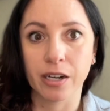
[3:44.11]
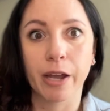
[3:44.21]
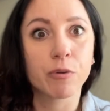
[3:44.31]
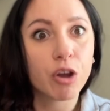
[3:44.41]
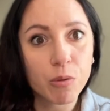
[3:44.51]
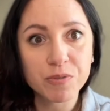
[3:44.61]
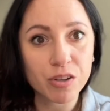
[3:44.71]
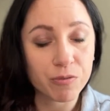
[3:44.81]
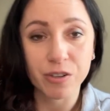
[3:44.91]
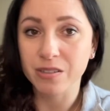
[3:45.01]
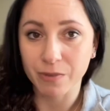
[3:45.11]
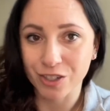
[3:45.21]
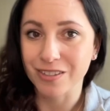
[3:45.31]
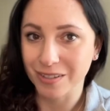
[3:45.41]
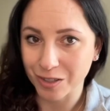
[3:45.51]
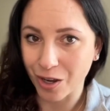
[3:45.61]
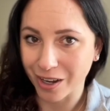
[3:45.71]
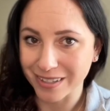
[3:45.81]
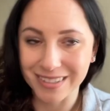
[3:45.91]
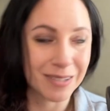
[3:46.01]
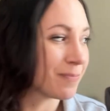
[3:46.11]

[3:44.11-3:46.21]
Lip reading: I would hope so for as much as this cost.